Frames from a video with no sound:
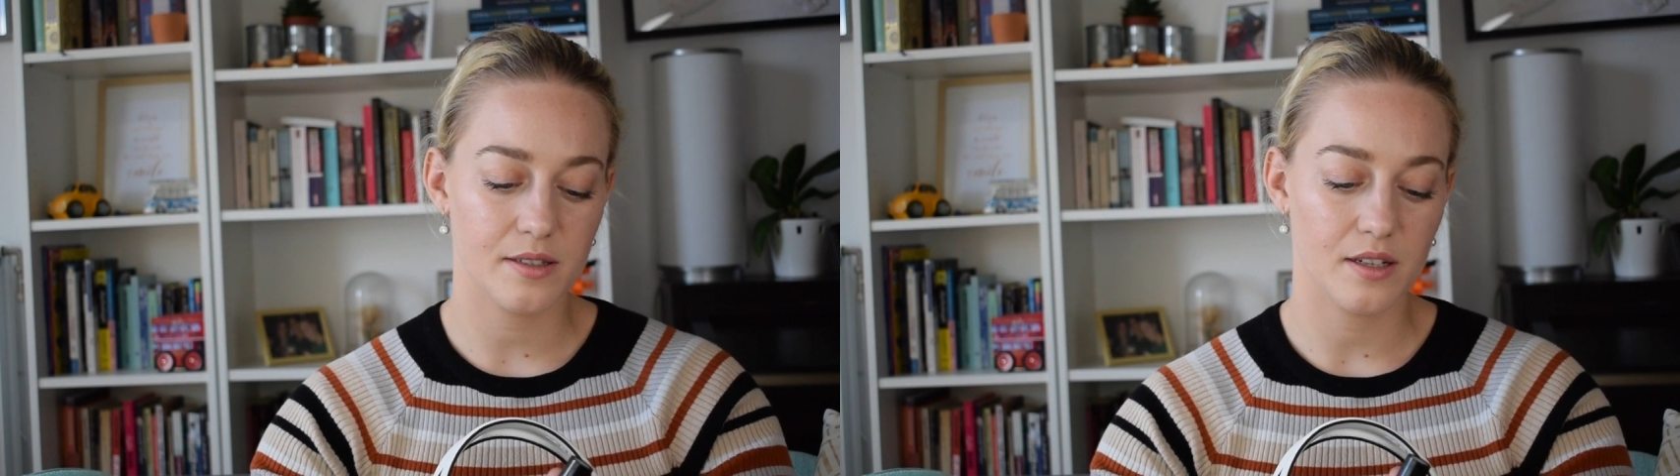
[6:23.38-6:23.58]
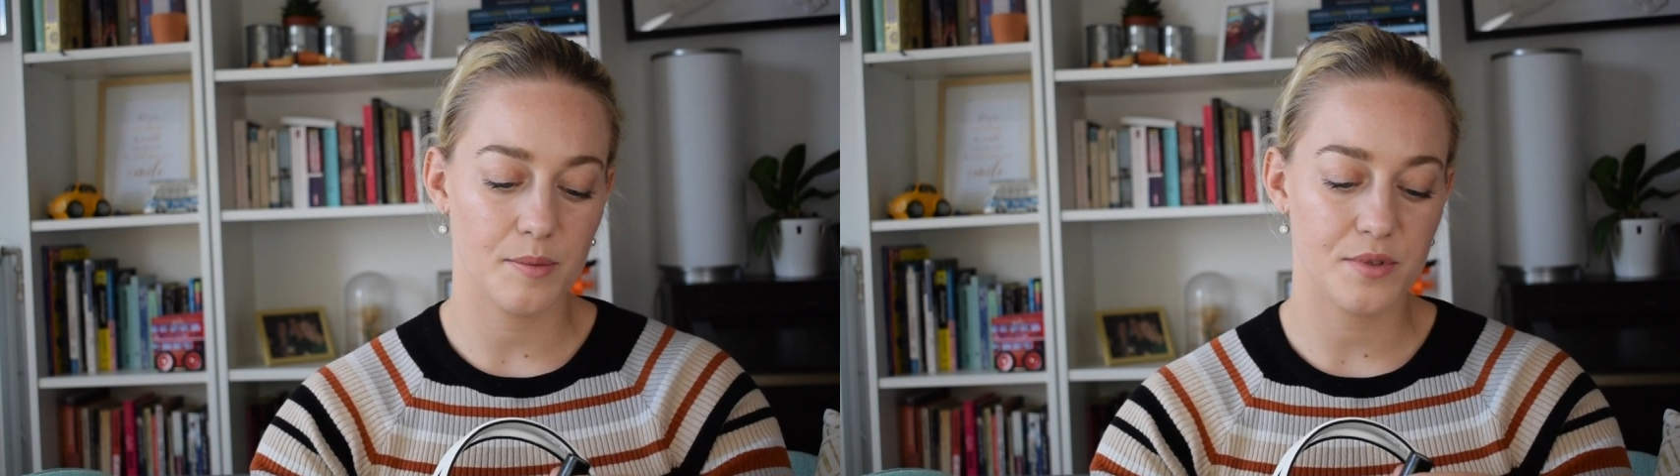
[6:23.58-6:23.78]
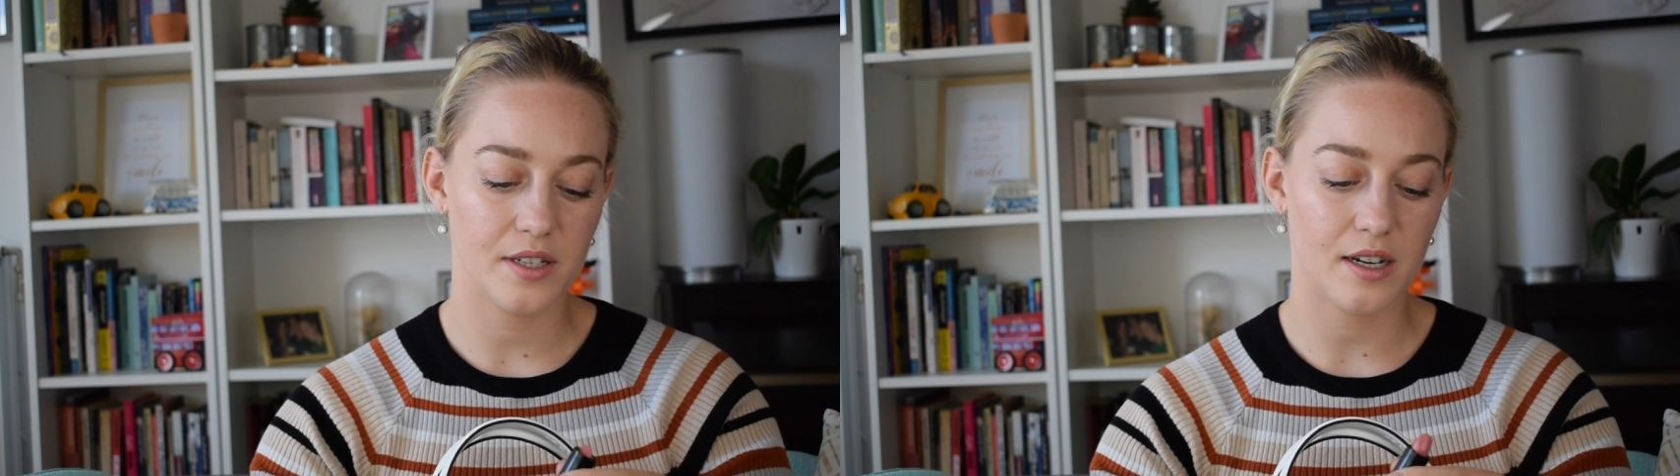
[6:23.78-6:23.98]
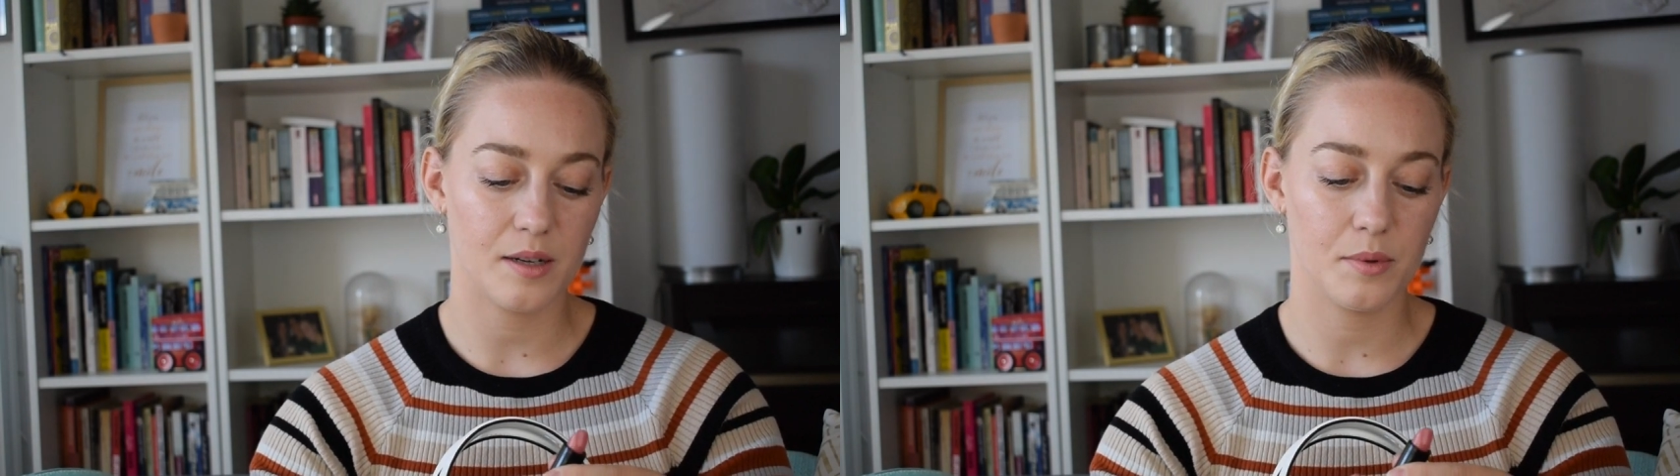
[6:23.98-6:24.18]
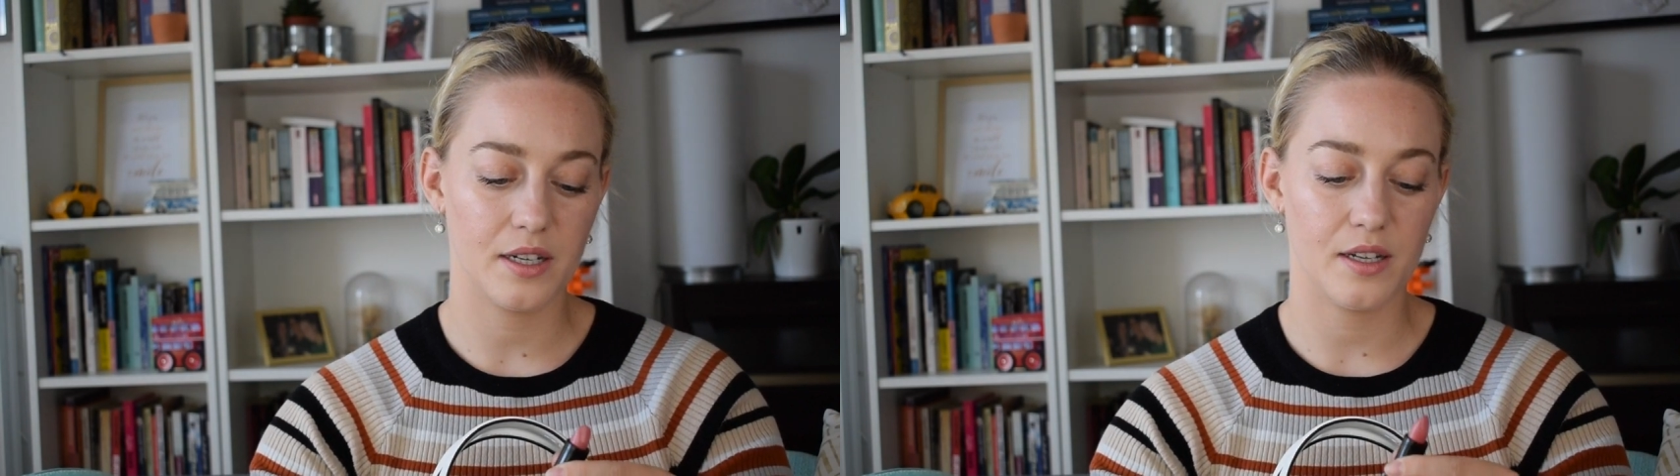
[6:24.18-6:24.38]
lipstick, I
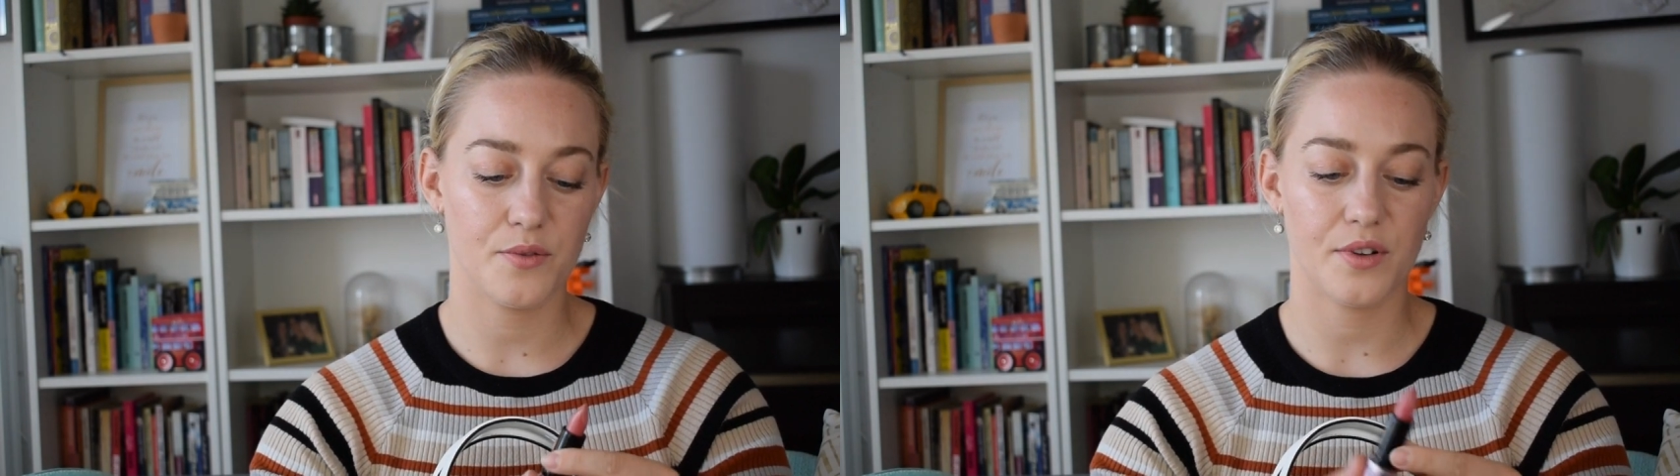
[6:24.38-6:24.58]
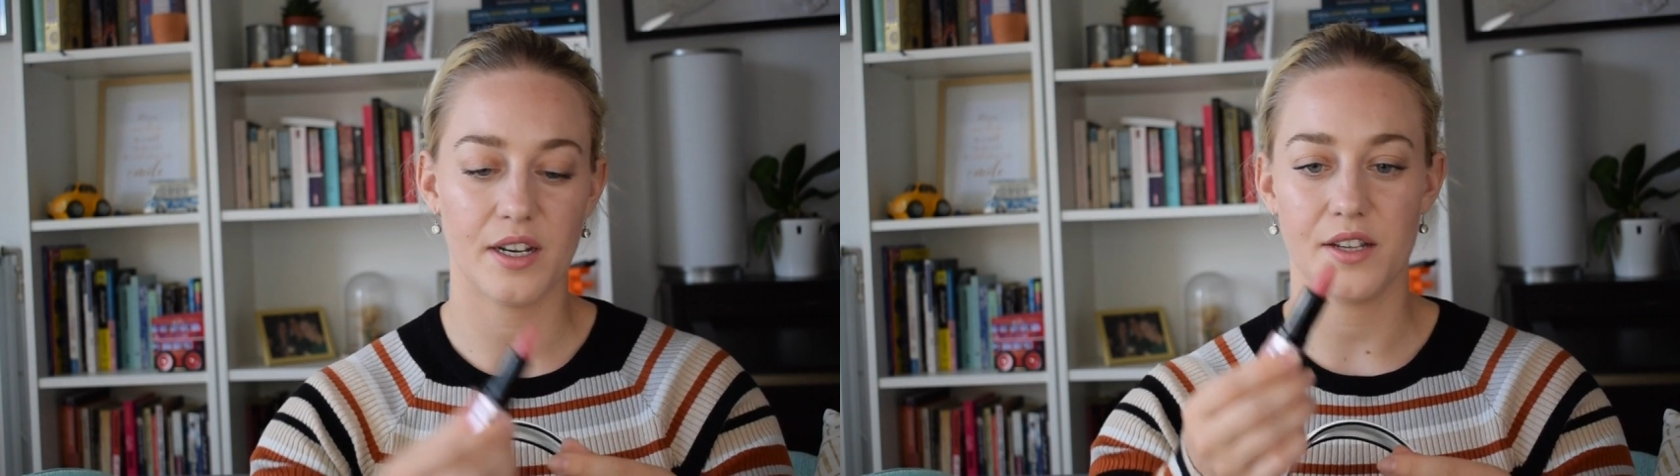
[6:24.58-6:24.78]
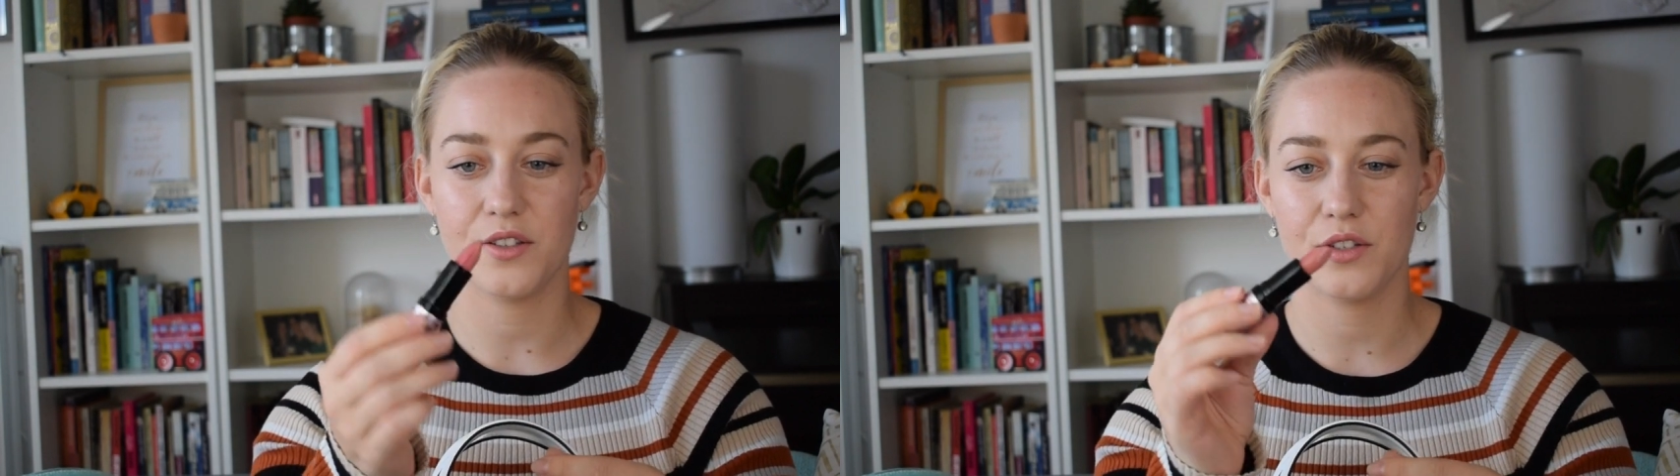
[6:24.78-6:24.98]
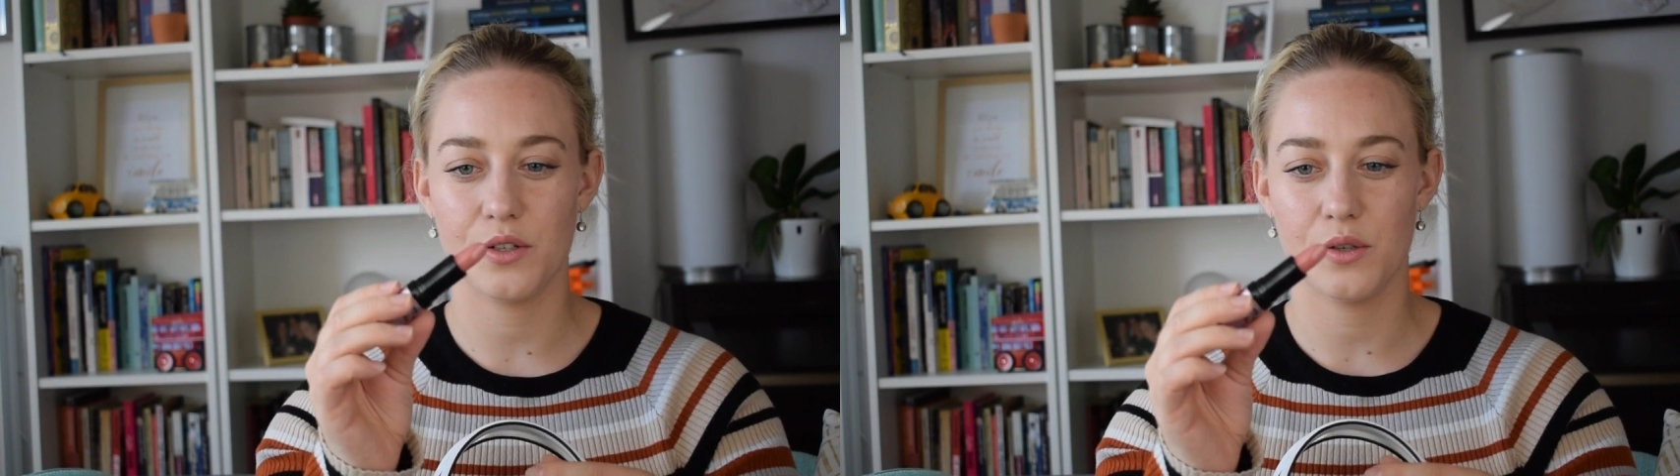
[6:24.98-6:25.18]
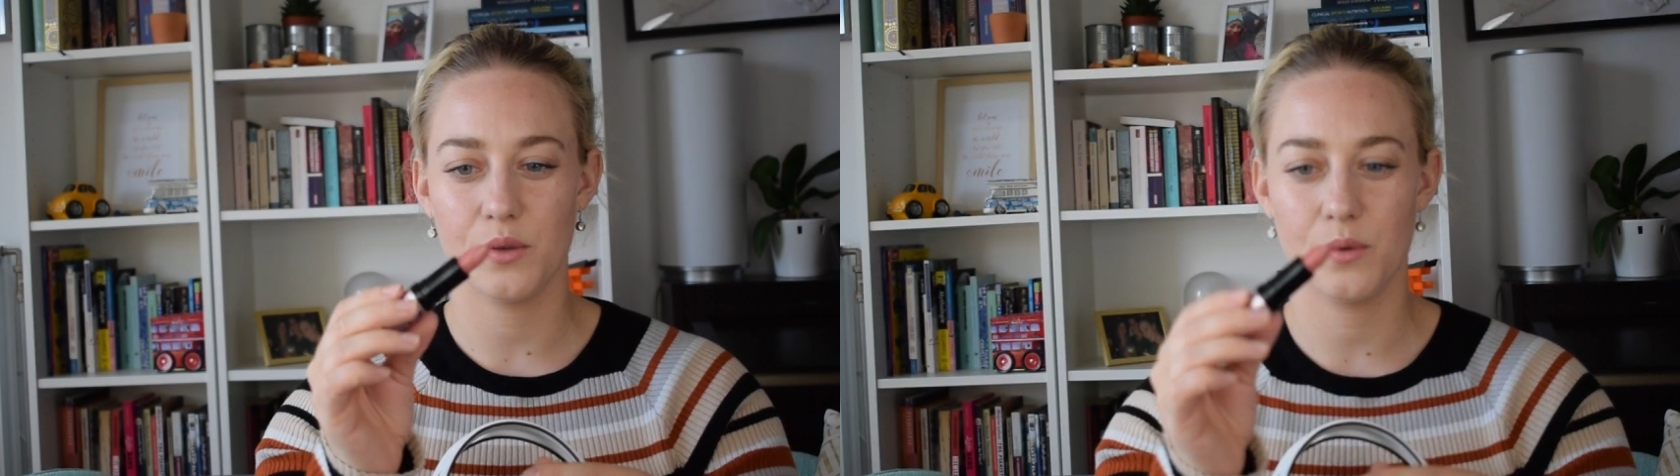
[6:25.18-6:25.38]
believe. It has
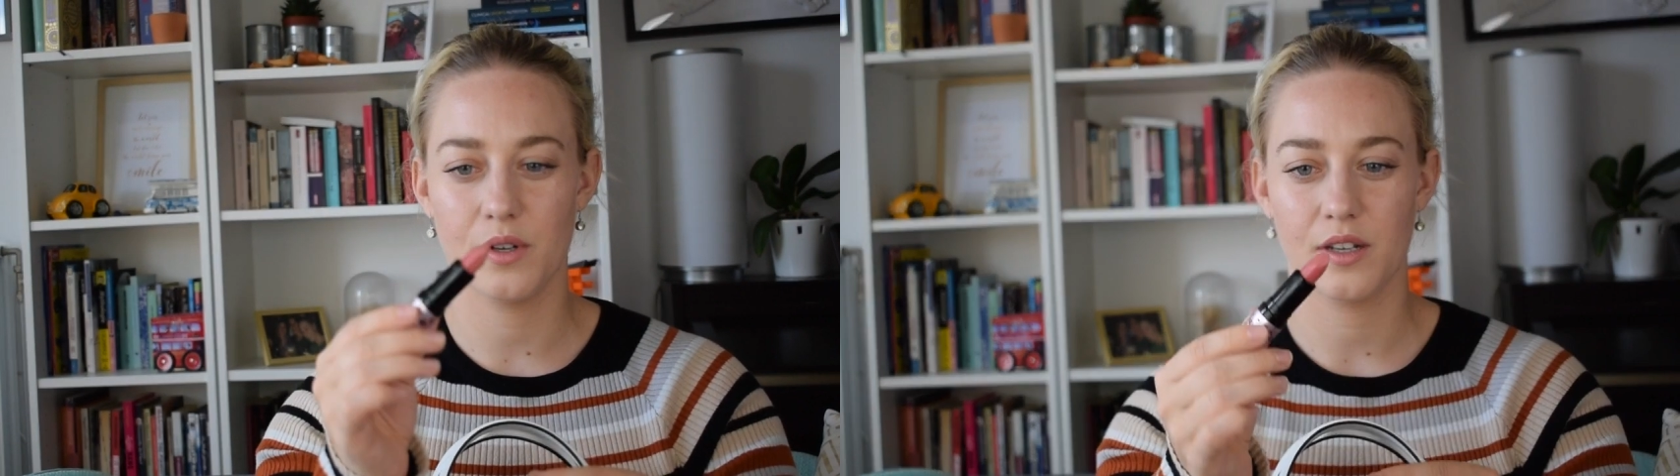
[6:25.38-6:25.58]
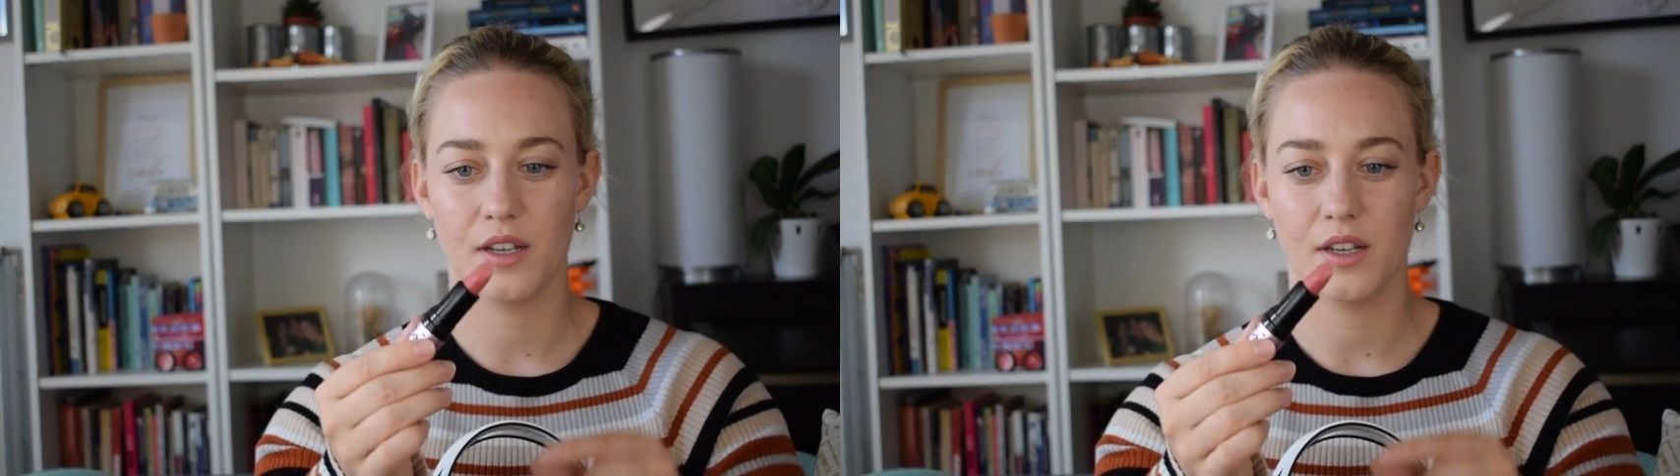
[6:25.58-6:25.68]
two